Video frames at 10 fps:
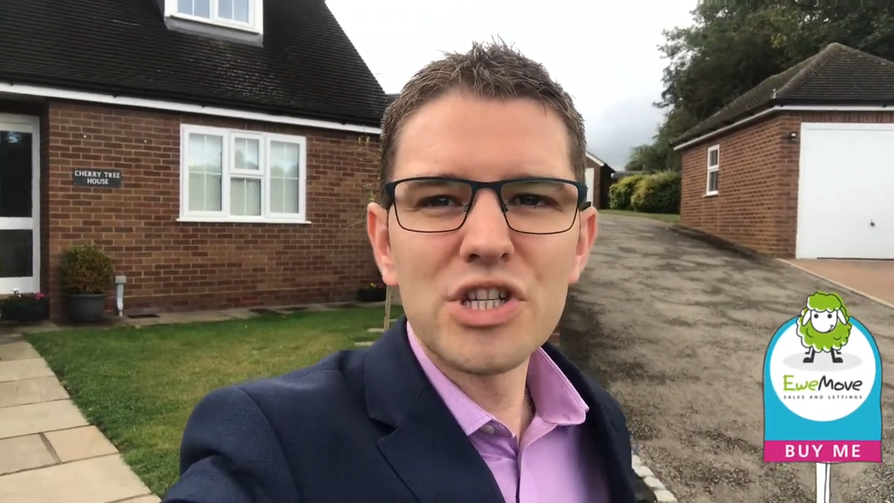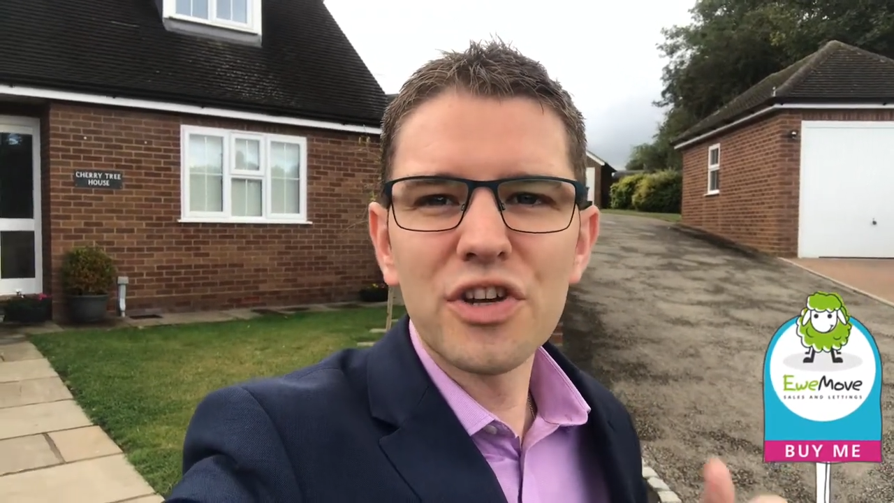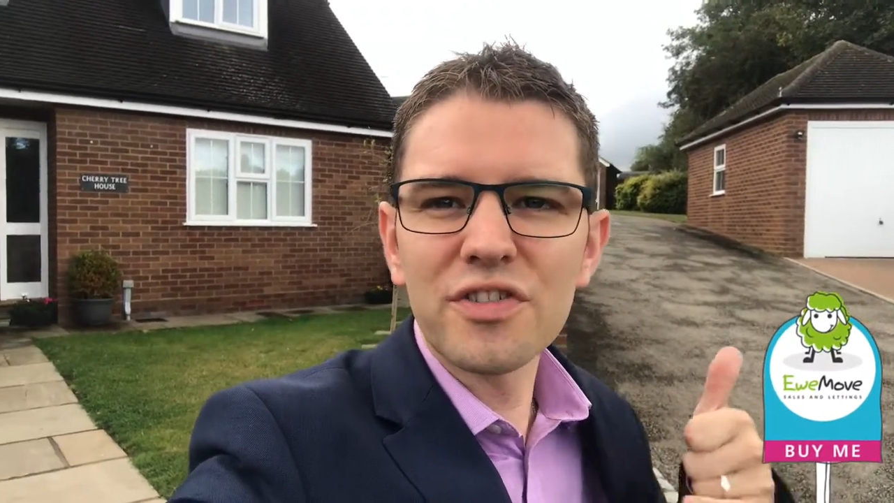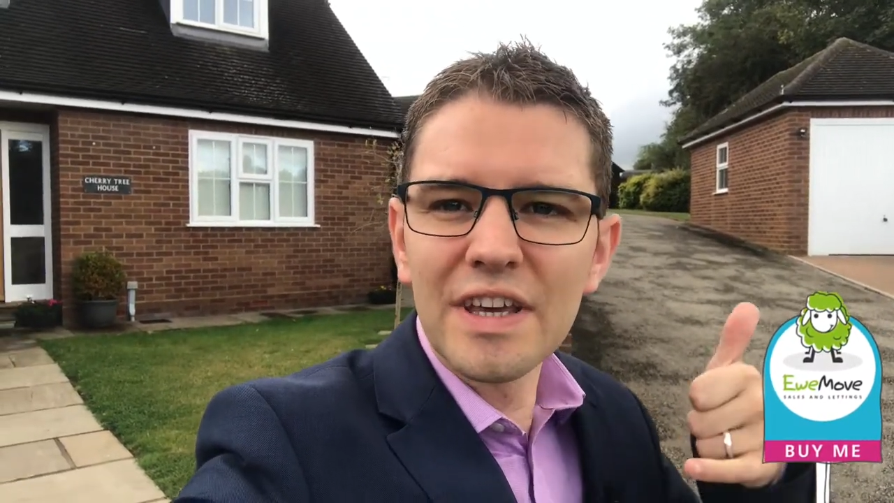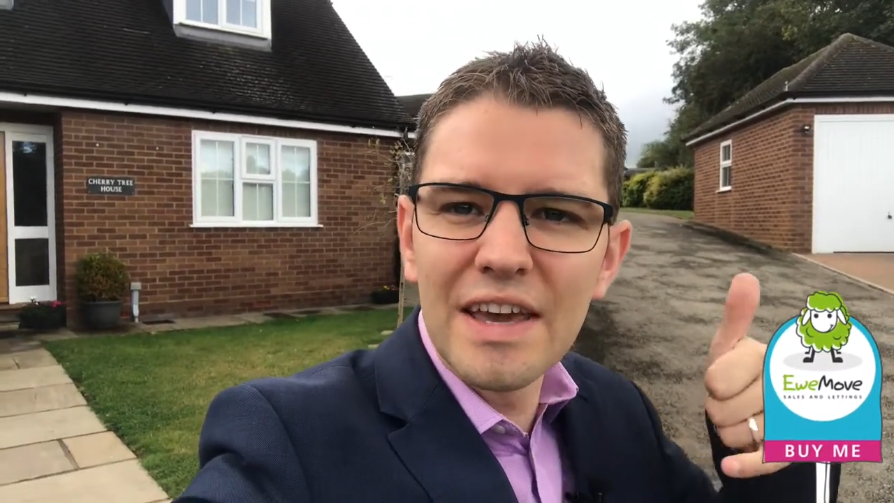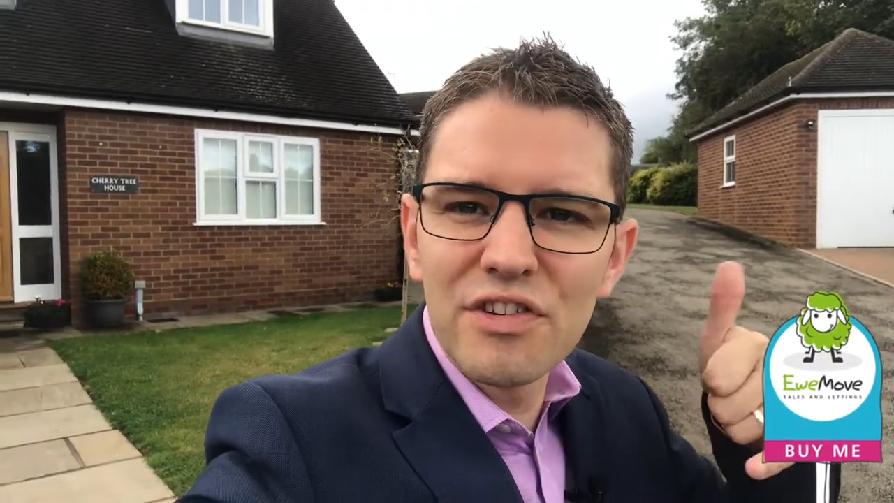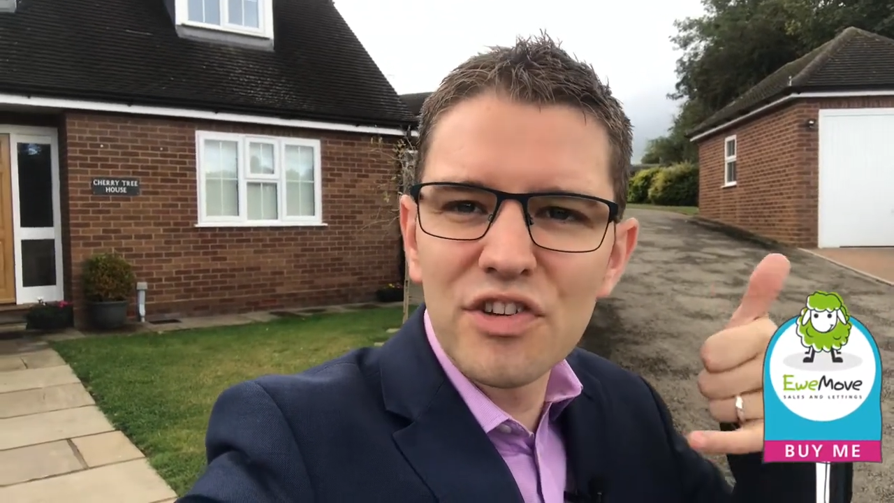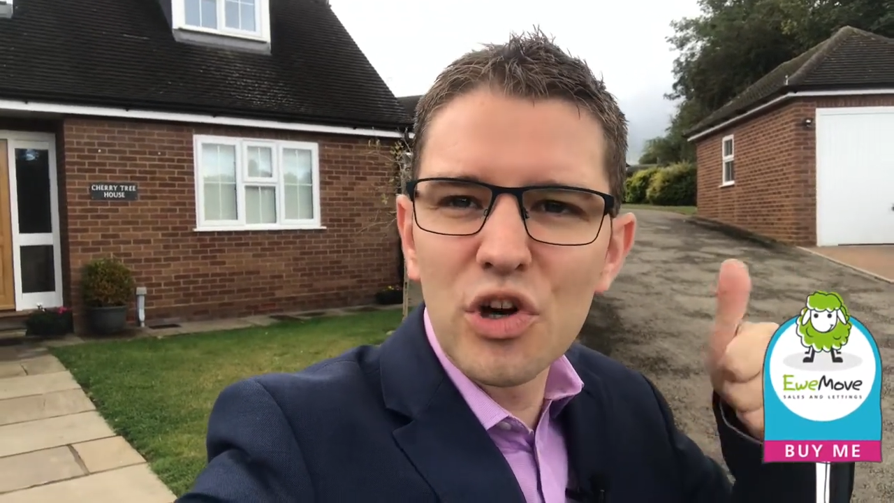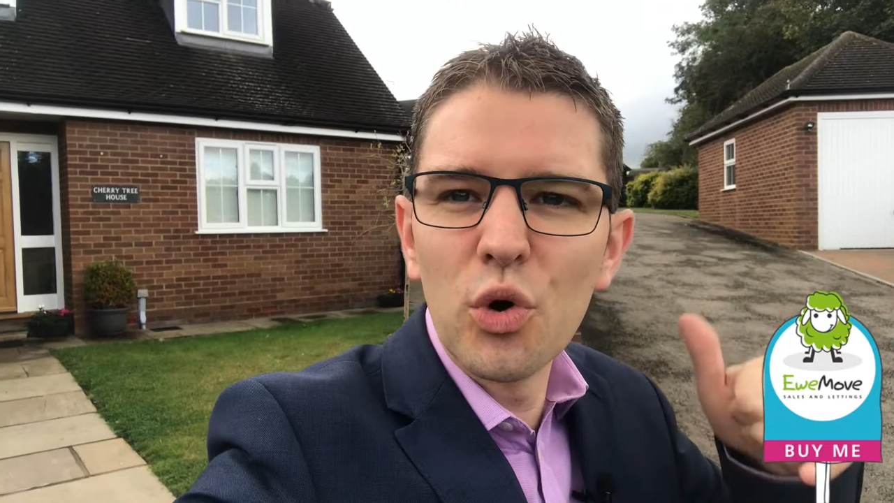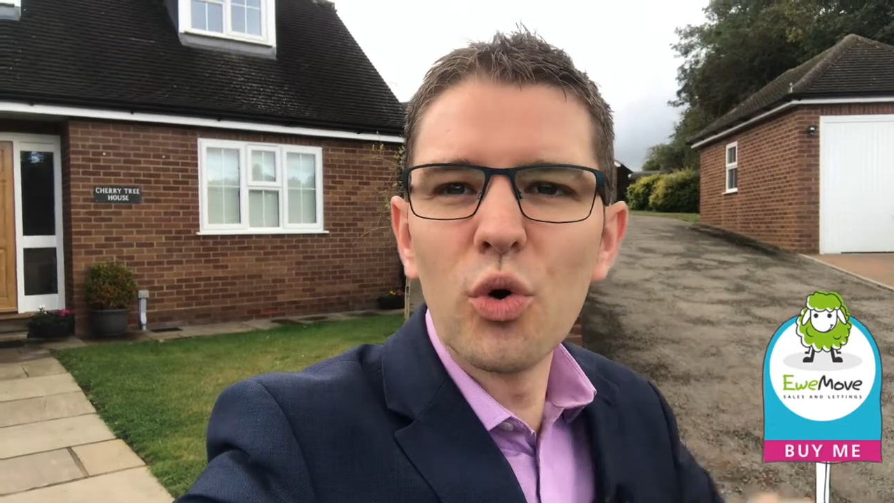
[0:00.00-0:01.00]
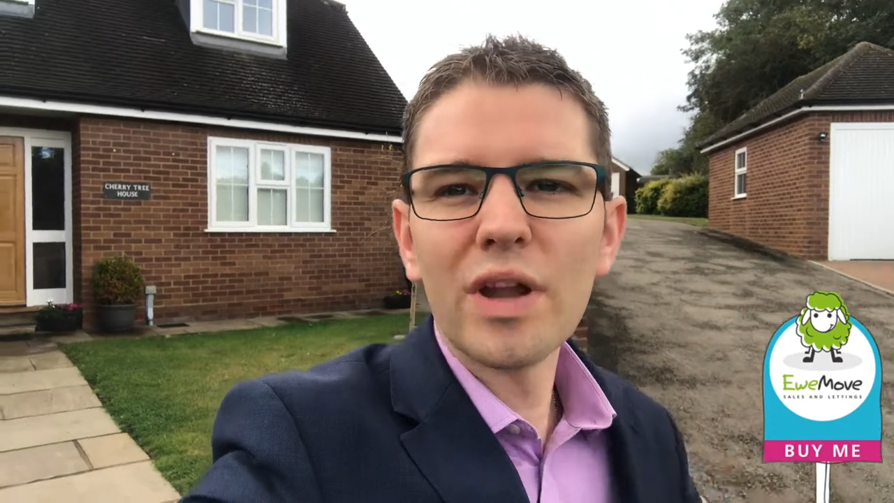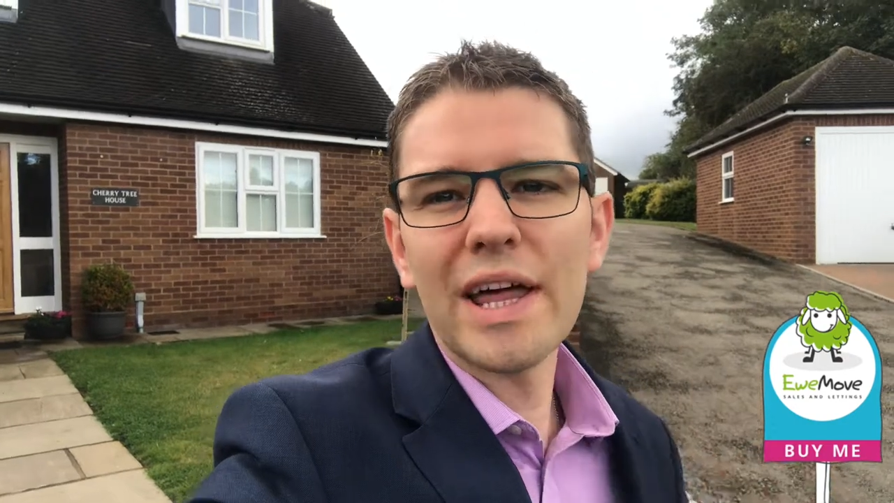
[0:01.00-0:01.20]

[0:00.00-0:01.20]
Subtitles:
just give us a call,